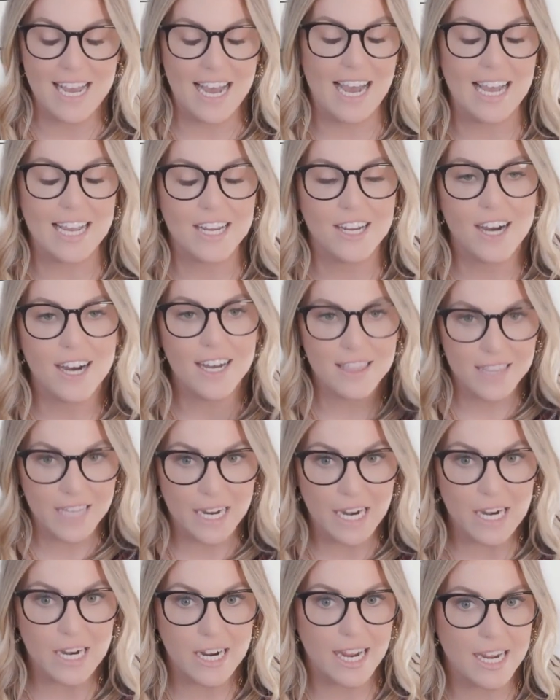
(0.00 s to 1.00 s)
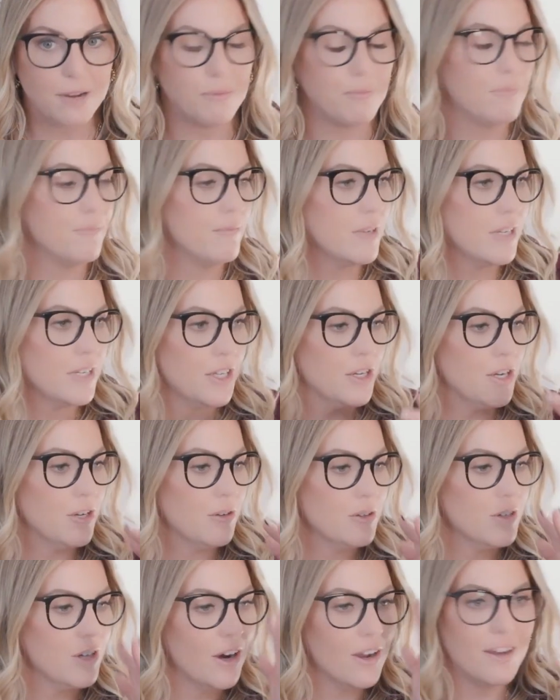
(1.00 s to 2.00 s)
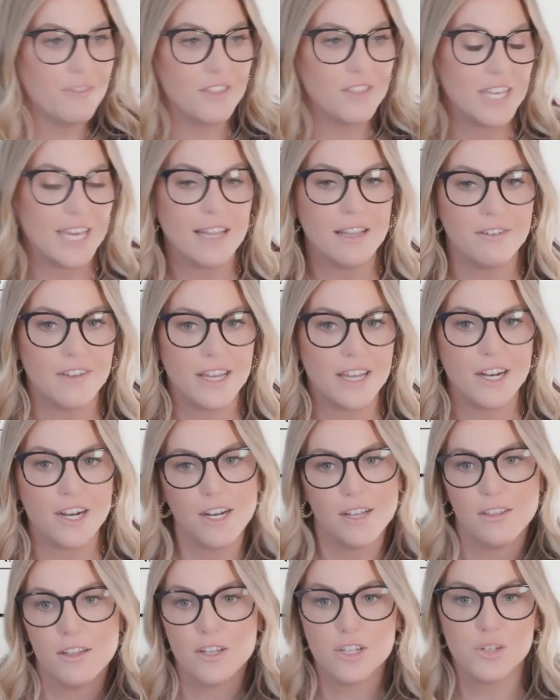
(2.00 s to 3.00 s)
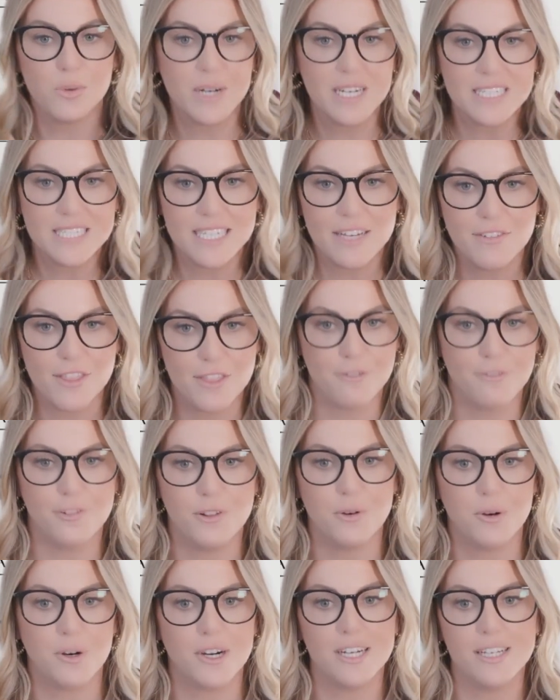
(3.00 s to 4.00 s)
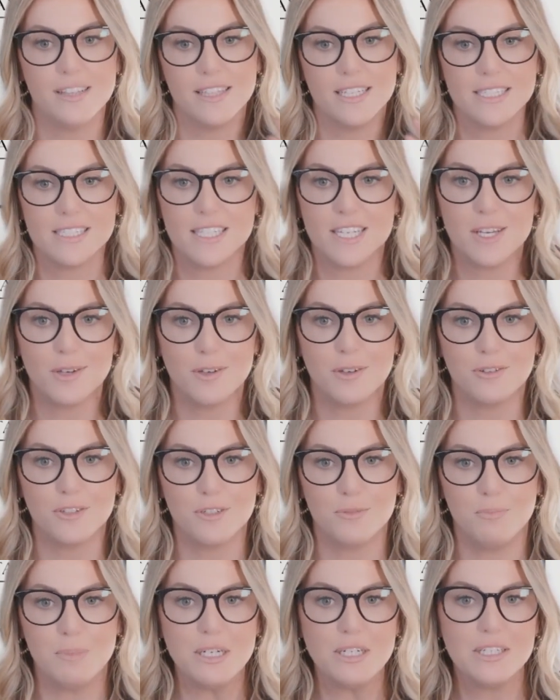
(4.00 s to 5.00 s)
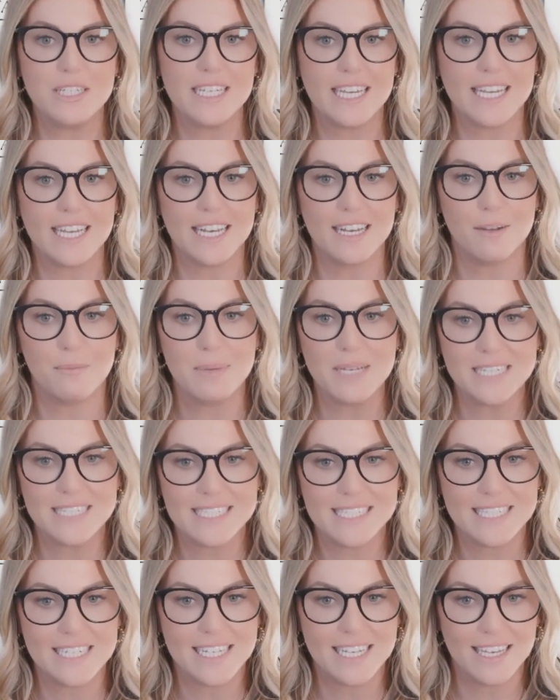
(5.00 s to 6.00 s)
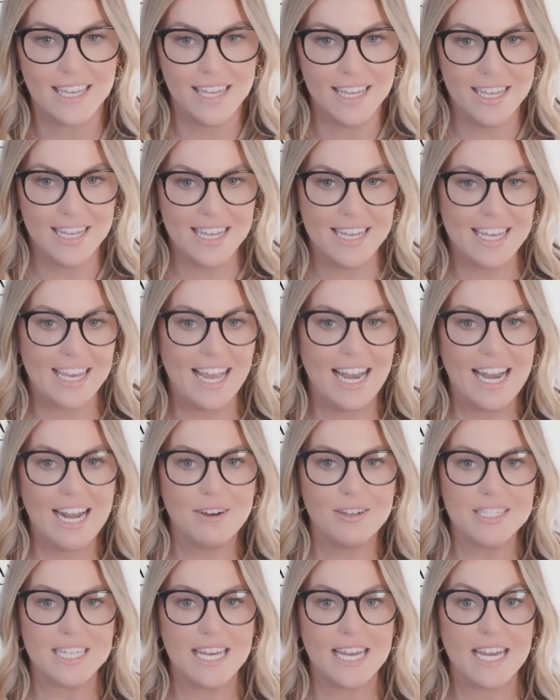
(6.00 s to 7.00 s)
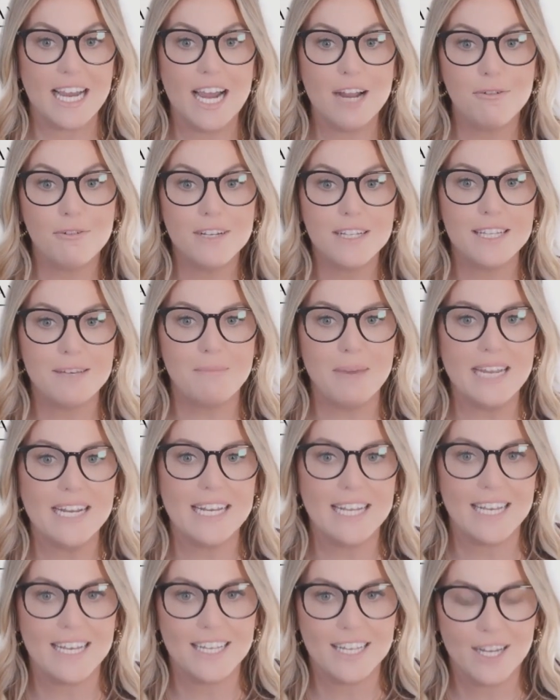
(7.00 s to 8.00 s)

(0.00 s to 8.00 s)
I got there. I you know got off the elevator in the 27th floor in this huge building in a big city, and I was like, I really made it.